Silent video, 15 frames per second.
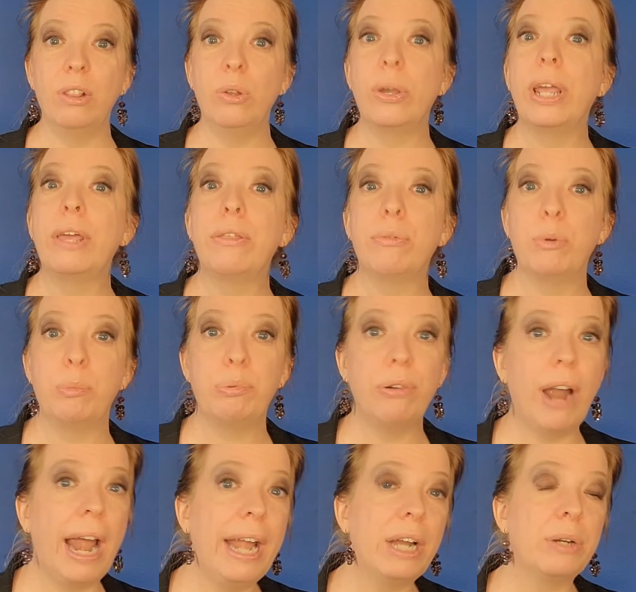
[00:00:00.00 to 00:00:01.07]
looking through
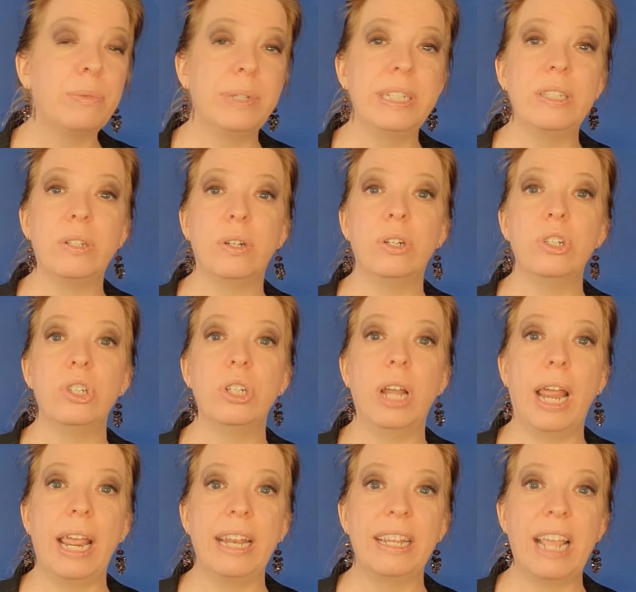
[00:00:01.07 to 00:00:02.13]
prior research
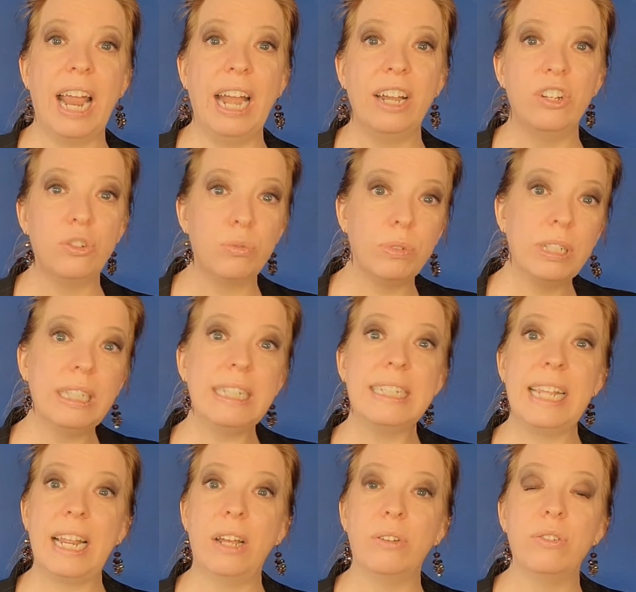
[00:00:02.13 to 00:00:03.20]
and kind of drilling
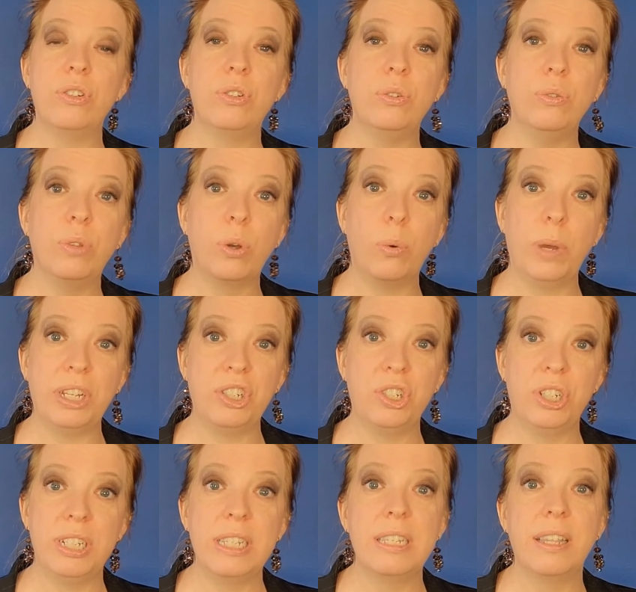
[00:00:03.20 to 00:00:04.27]
down to the
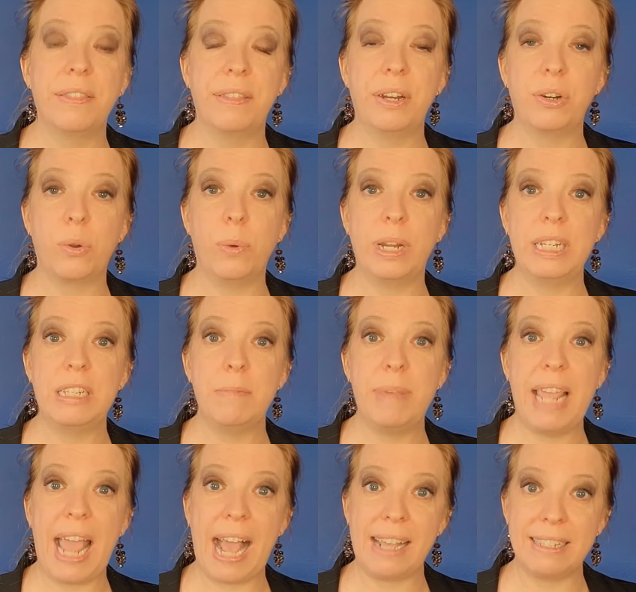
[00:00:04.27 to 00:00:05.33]
questions that they're going to
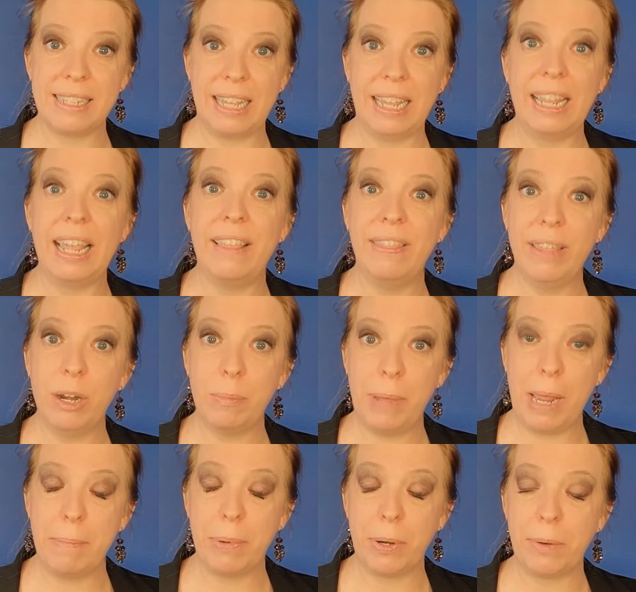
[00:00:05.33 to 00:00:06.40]
be asking in their
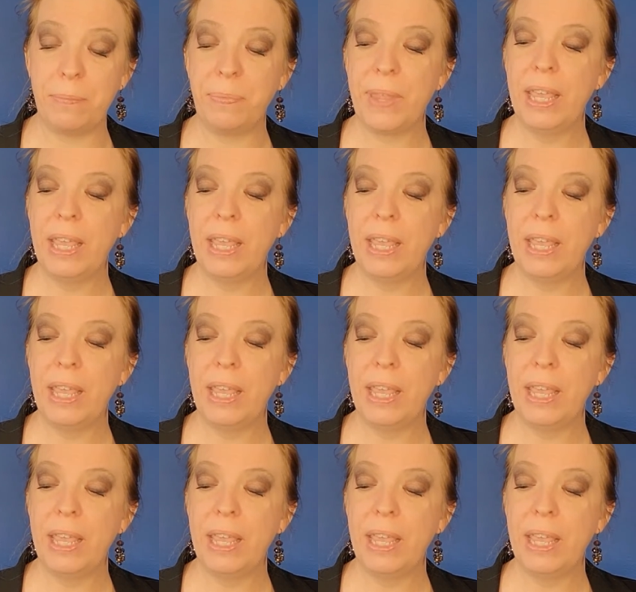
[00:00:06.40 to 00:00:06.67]
paper.